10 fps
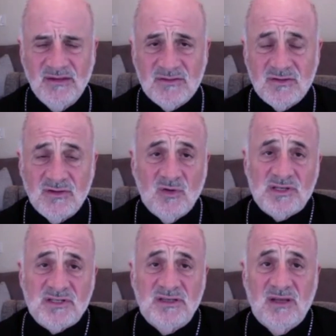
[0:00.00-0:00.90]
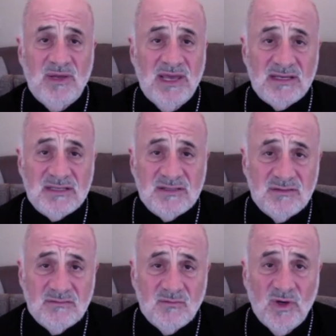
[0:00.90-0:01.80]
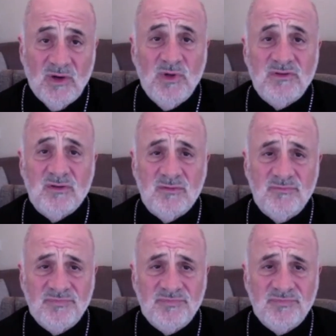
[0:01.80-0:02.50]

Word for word: So the question can be asked what do we do?